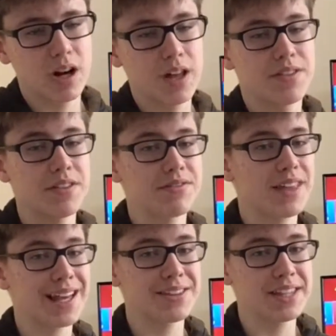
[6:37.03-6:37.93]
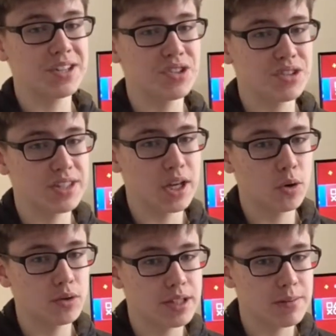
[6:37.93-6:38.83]
that this is the
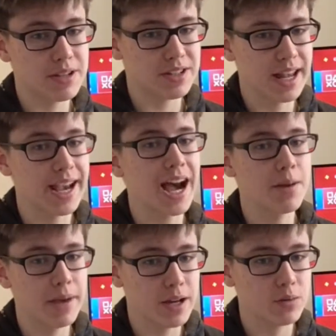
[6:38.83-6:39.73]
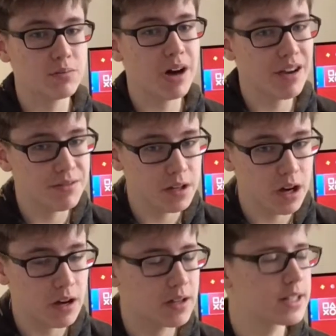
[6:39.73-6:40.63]
only mistake I made with my
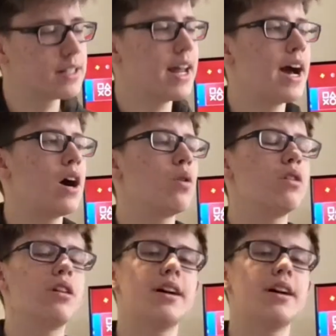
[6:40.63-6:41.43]
VR. Now,